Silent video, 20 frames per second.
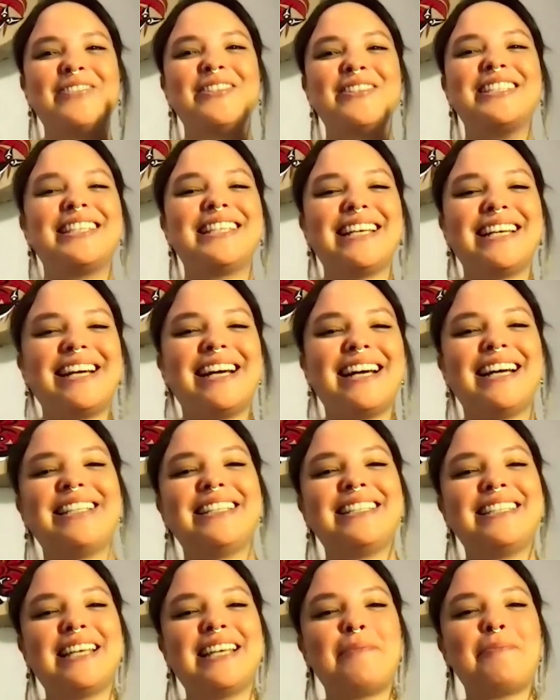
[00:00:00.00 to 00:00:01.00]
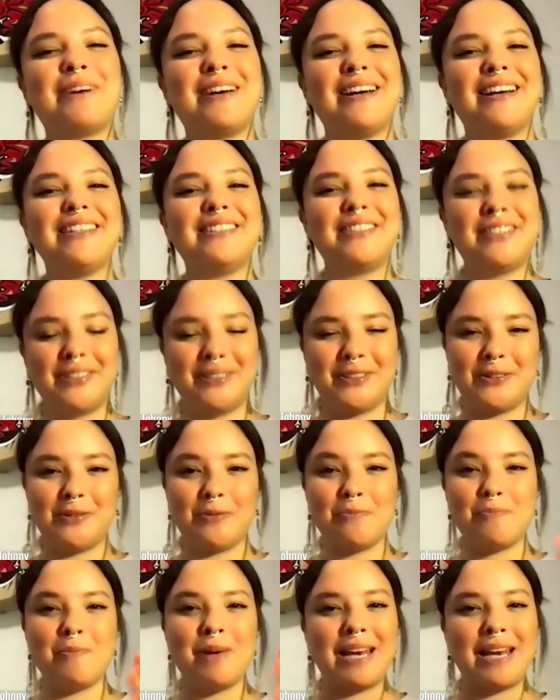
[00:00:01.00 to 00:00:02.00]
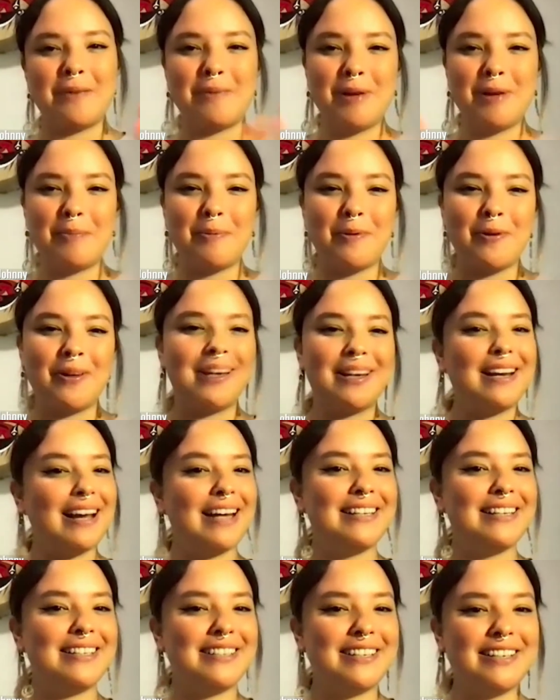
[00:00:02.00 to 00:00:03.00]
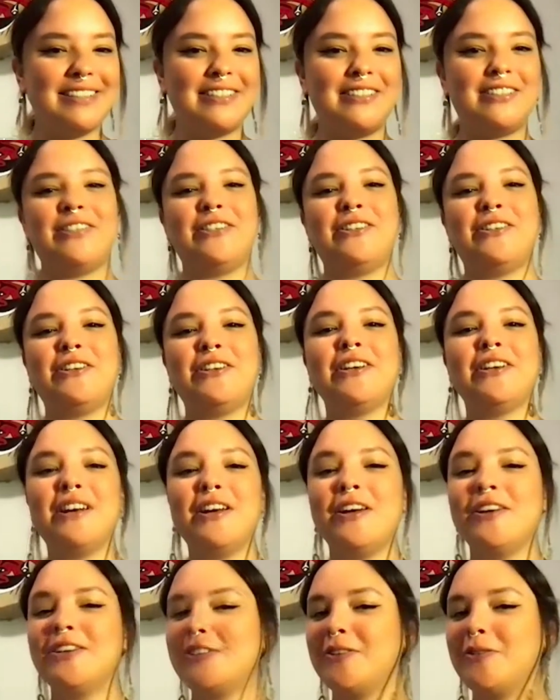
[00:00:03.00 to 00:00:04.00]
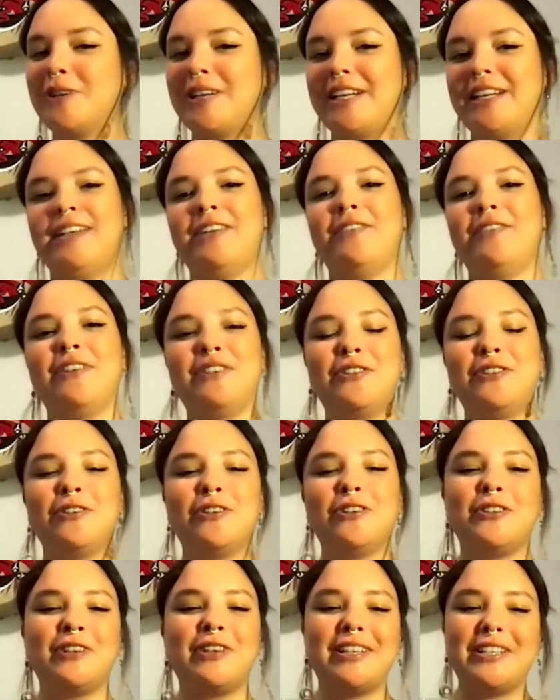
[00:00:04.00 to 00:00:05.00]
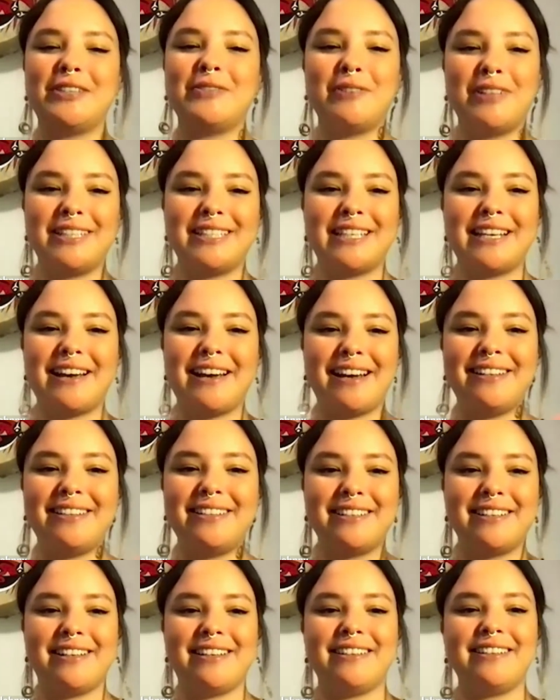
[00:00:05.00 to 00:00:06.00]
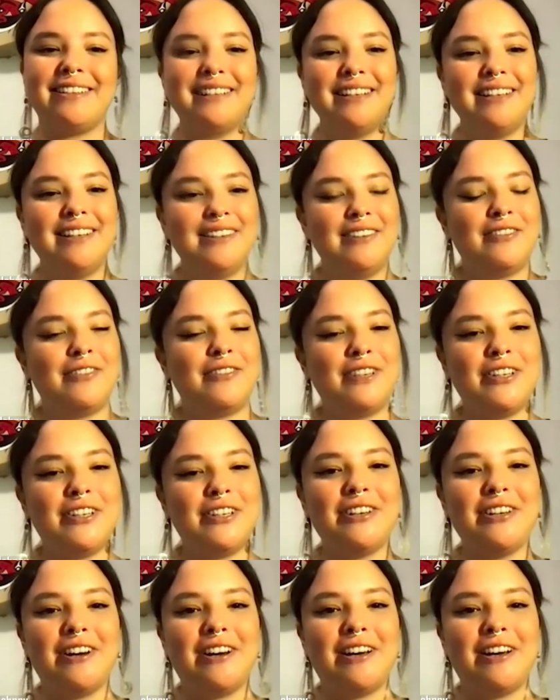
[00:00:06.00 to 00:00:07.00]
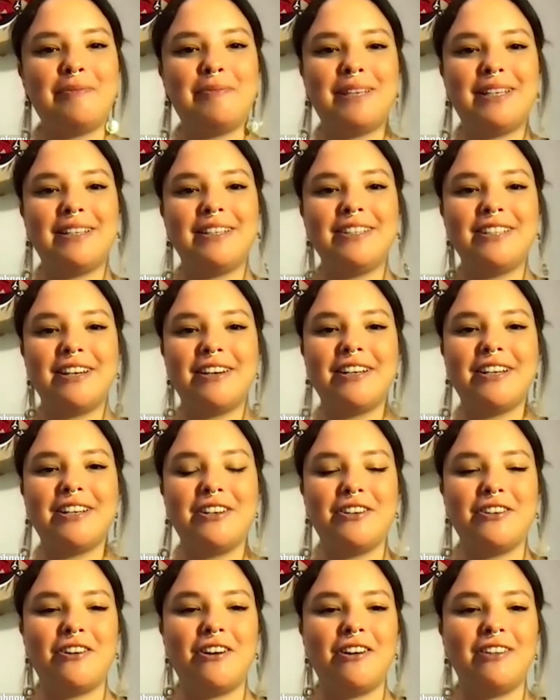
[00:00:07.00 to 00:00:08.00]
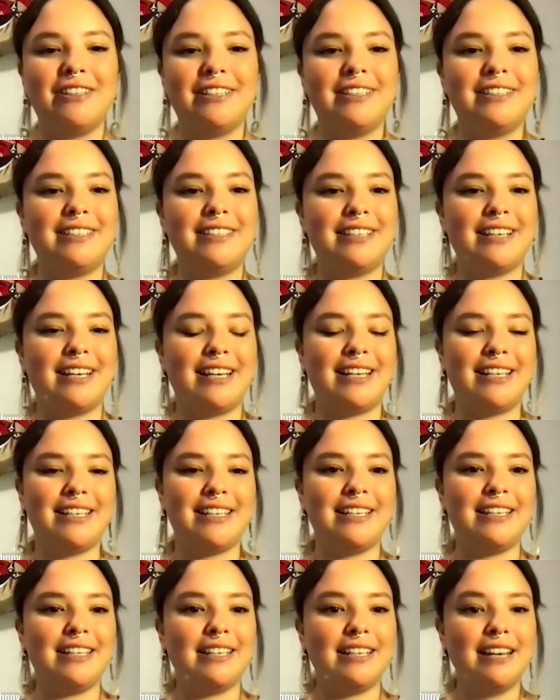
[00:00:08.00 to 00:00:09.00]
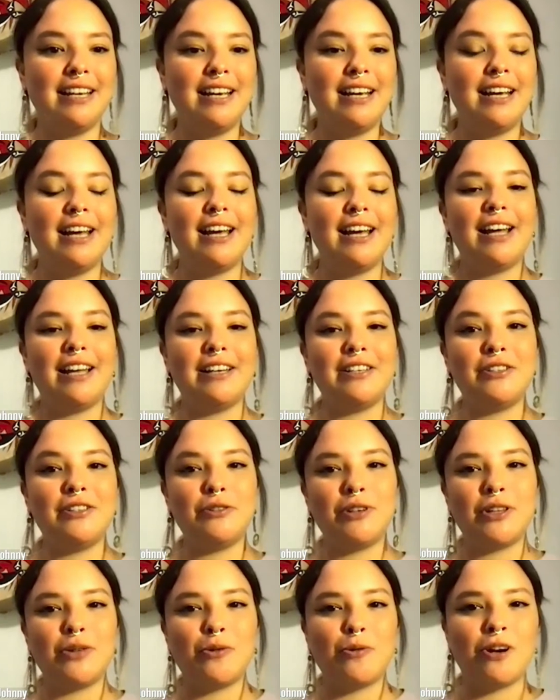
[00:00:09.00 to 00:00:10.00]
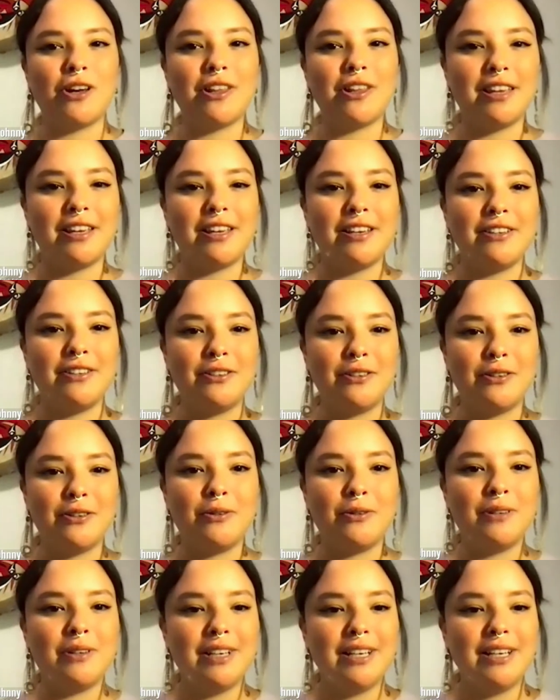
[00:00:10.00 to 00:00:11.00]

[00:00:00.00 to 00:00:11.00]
we say Haitzepka to many people and Haichka to one individual. So I just want to say Haichka for your time and sharing your knowledge and doing the work that you do.